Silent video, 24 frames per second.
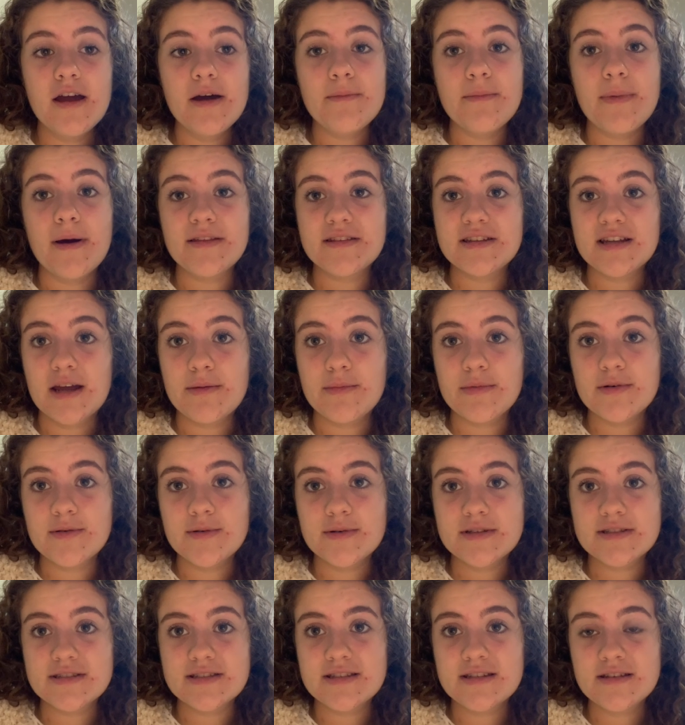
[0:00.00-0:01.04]
By the time it
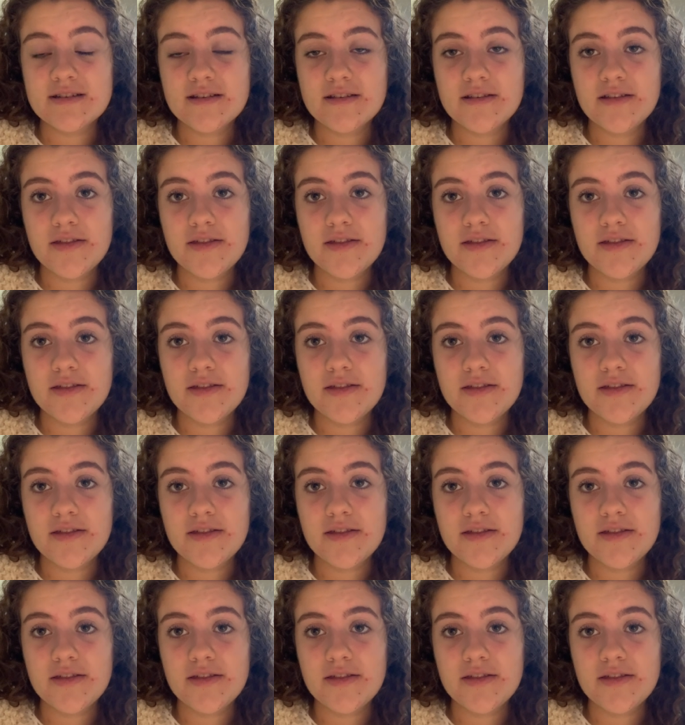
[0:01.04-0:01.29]
was